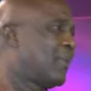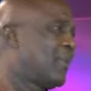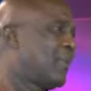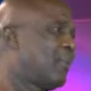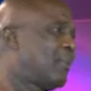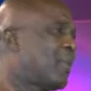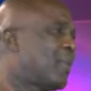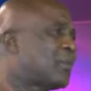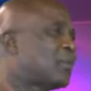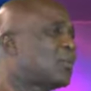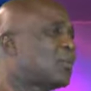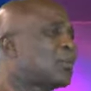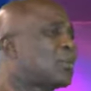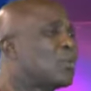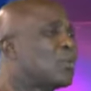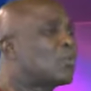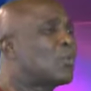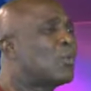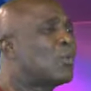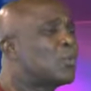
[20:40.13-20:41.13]
Please, we
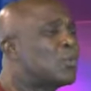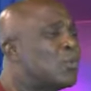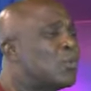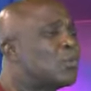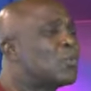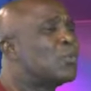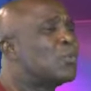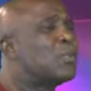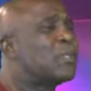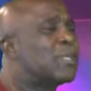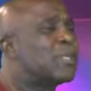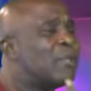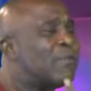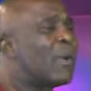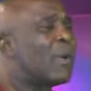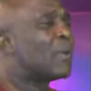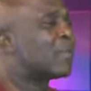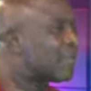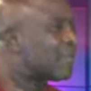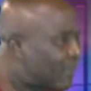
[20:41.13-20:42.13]
shouldn't continue to deceive
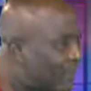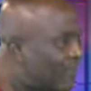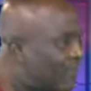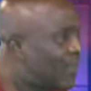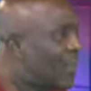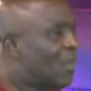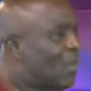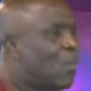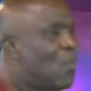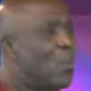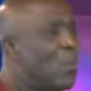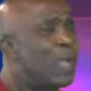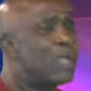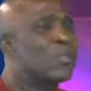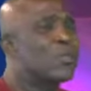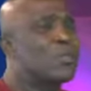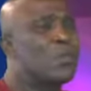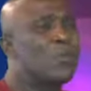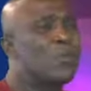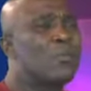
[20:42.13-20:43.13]
ourselves. We are
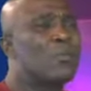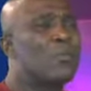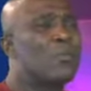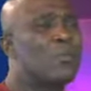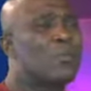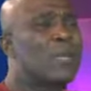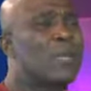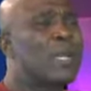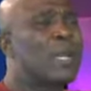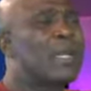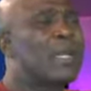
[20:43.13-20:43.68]
so look.